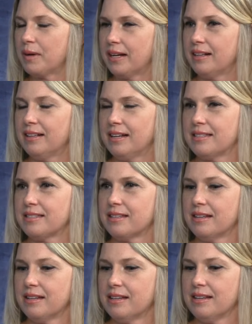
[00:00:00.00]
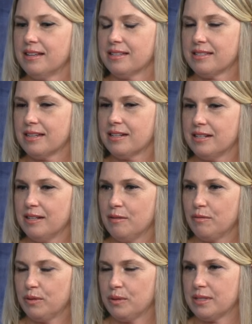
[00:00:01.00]
Michael has such an
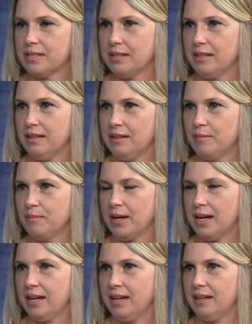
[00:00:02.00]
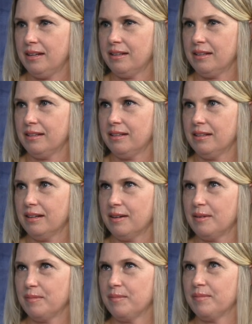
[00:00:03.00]
influence in in my
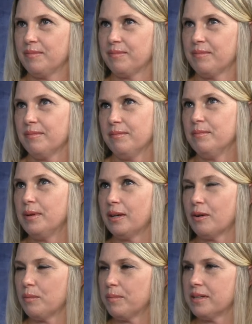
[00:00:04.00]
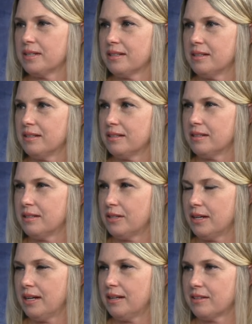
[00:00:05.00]
um, being open to, to
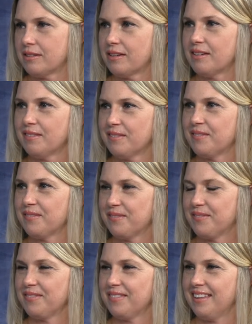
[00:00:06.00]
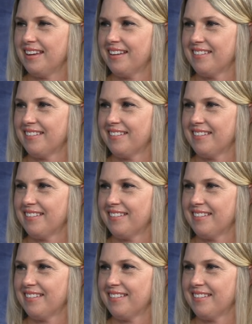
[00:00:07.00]
change. So yeah. yeah.